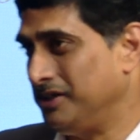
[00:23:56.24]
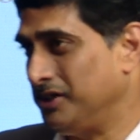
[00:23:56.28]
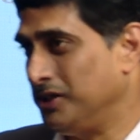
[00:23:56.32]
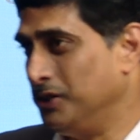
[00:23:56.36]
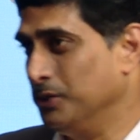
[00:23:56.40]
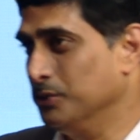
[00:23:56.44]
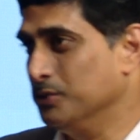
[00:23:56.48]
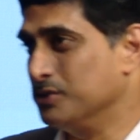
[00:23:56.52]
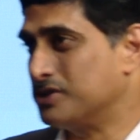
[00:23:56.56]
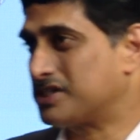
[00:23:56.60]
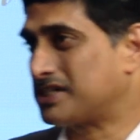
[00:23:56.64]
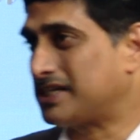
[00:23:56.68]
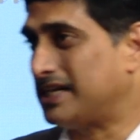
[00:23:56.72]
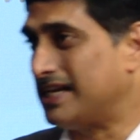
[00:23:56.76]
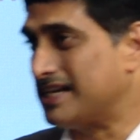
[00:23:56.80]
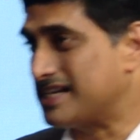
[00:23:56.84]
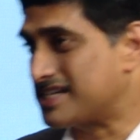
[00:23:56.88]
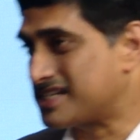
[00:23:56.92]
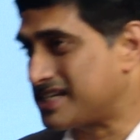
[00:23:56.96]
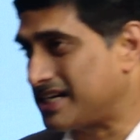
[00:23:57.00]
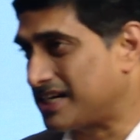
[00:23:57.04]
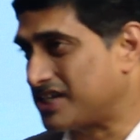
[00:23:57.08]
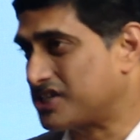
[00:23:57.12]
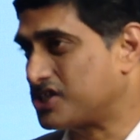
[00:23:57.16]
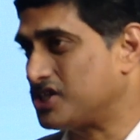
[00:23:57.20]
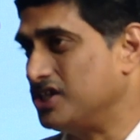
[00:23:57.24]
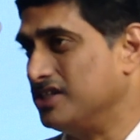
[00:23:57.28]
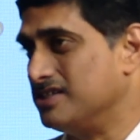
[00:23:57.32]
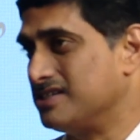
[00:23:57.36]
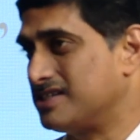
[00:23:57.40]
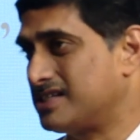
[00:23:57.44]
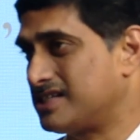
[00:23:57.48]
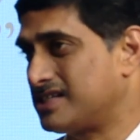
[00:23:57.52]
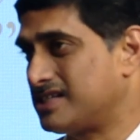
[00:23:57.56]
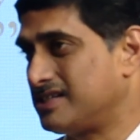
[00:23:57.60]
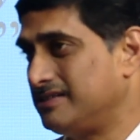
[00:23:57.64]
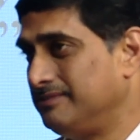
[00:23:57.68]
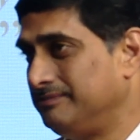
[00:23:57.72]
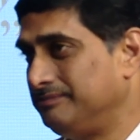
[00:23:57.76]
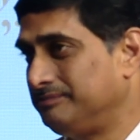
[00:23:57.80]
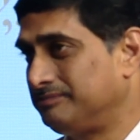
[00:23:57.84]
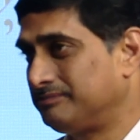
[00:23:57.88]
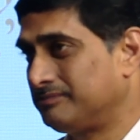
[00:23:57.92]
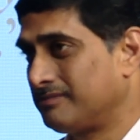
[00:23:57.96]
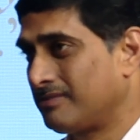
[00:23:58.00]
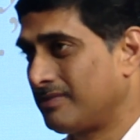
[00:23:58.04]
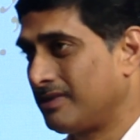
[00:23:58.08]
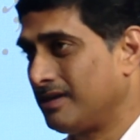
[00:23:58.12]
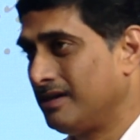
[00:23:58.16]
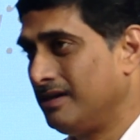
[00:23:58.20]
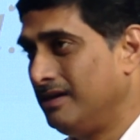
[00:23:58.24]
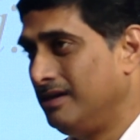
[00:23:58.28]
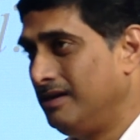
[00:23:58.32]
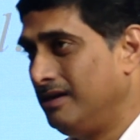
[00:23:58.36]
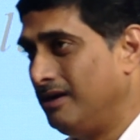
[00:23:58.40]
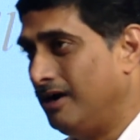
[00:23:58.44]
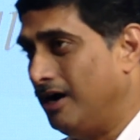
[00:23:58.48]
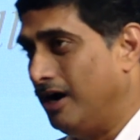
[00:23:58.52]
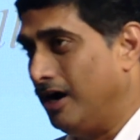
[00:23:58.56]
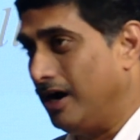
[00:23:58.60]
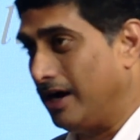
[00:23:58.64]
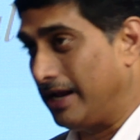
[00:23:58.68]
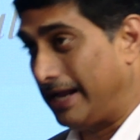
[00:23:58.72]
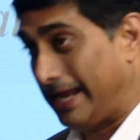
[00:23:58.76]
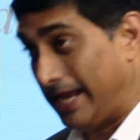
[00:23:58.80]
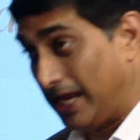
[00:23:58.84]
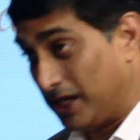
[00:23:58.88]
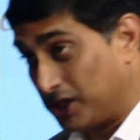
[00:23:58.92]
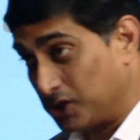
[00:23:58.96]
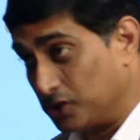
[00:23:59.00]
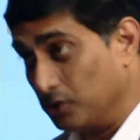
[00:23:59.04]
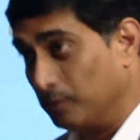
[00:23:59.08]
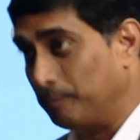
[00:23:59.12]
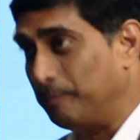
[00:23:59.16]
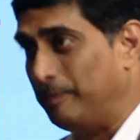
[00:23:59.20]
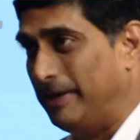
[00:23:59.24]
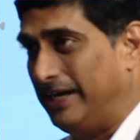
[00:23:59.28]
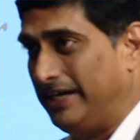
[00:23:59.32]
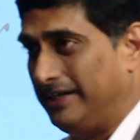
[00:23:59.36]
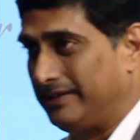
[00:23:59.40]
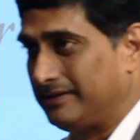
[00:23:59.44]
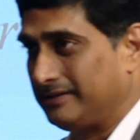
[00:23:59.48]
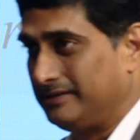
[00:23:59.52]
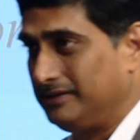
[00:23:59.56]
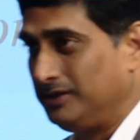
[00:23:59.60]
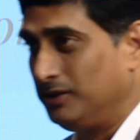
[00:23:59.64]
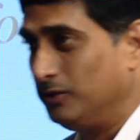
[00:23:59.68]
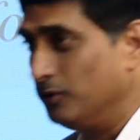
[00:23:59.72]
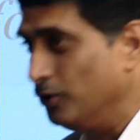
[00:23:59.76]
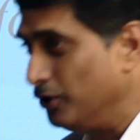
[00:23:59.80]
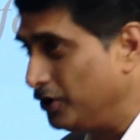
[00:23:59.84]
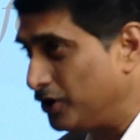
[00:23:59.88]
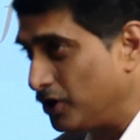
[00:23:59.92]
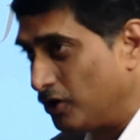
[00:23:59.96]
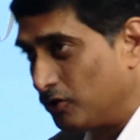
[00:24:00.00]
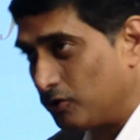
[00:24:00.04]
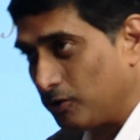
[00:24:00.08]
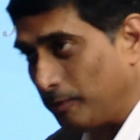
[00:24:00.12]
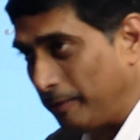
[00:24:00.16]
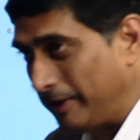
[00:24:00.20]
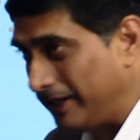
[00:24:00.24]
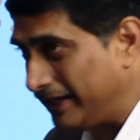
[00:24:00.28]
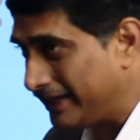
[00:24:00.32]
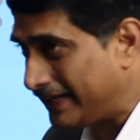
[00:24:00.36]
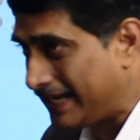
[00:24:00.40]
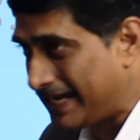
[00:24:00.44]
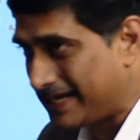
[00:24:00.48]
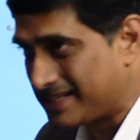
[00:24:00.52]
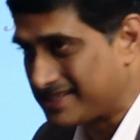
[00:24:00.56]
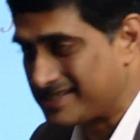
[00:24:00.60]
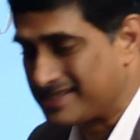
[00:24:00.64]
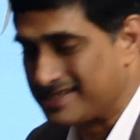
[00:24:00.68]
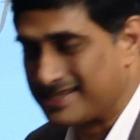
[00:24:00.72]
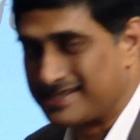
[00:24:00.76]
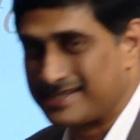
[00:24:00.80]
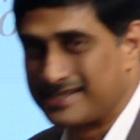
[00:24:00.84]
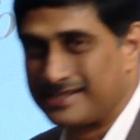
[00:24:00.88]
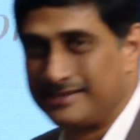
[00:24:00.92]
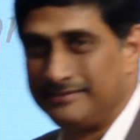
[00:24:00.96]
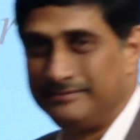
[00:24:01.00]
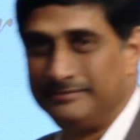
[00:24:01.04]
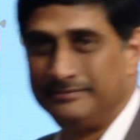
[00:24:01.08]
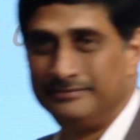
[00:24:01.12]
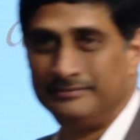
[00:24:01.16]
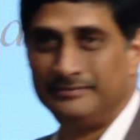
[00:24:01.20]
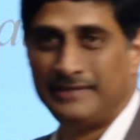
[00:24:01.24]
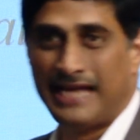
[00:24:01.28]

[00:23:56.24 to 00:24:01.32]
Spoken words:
huge constructions or equipment, you don't have to pay any taxes.